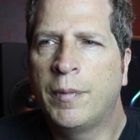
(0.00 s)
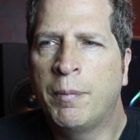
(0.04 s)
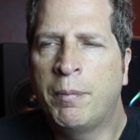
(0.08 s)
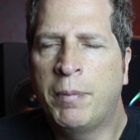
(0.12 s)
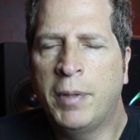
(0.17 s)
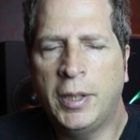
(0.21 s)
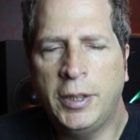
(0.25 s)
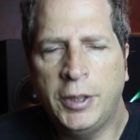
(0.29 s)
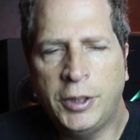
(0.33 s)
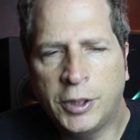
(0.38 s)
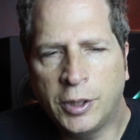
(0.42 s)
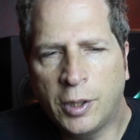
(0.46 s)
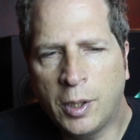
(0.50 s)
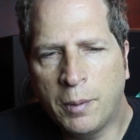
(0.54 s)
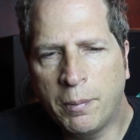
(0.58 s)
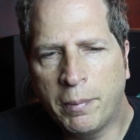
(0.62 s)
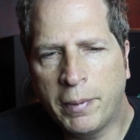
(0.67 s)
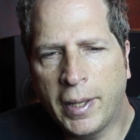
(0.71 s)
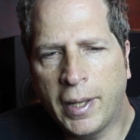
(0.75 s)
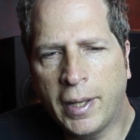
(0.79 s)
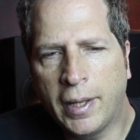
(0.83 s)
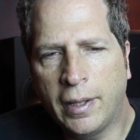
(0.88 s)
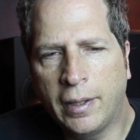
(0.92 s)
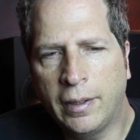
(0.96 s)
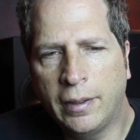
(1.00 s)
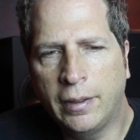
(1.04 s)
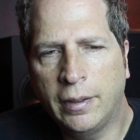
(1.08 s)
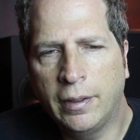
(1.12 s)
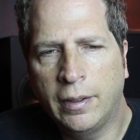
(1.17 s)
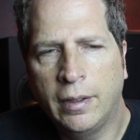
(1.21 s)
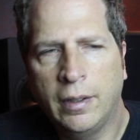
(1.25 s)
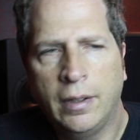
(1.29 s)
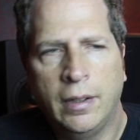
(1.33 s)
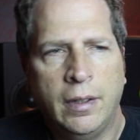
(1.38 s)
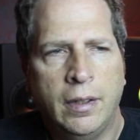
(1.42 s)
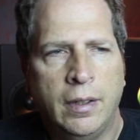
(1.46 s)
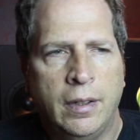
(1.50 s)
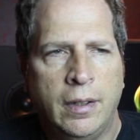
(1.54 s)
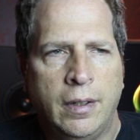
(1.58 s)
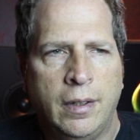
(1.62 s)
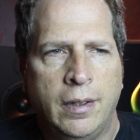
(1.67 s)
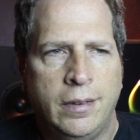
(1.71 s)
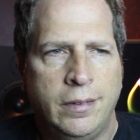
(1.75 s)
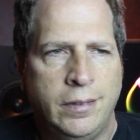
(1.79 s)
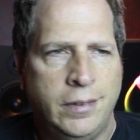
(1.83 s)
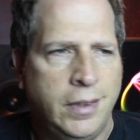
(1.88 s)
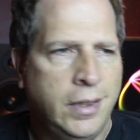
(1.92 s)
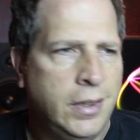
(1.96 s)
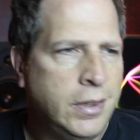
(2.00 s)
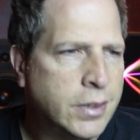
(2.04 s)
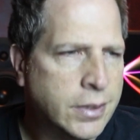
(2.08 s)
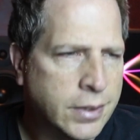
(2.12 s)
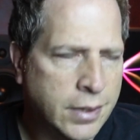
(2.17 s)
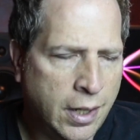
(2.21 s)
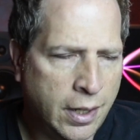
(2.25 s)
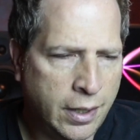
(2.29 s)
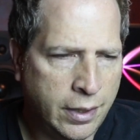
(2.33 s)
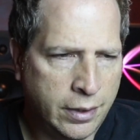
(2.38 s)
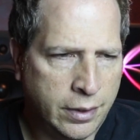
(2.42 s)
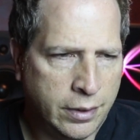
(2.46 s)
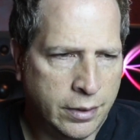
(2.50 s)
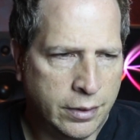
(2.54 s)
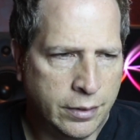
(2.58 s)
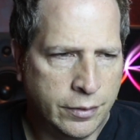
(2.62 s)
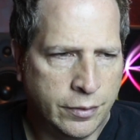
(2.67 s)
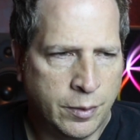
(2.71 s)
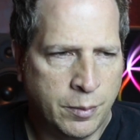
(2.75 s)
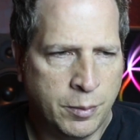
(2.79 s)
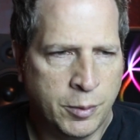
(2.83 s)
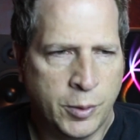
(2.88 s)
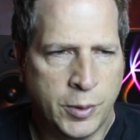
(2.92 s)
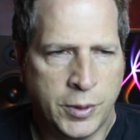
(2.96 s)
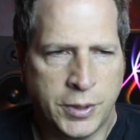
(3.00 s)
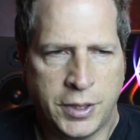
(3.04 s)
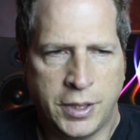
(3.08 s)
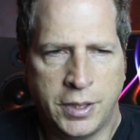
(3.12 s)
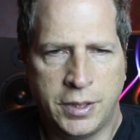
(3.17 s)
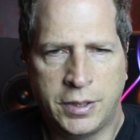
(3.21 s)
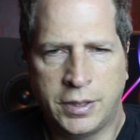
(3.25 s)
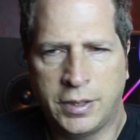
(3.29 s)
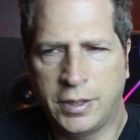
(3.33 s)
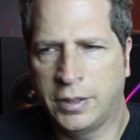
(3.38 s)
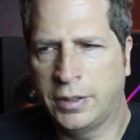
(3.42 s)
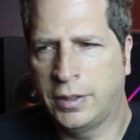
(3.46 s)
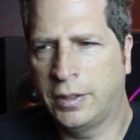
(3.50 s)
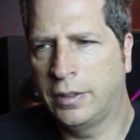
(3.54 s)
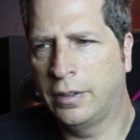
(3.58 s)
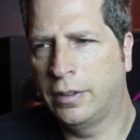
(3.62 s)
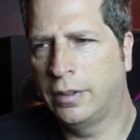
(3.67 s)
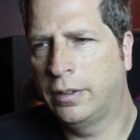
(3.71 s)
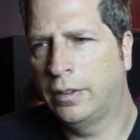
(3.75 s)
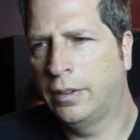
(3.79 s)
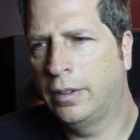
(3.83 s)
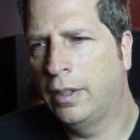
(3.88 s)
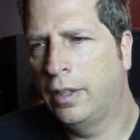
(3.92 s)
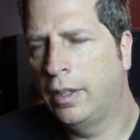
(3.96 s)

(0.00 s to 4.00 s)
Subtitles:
Billy Joel Band, Dee Snider from Twisted Sister,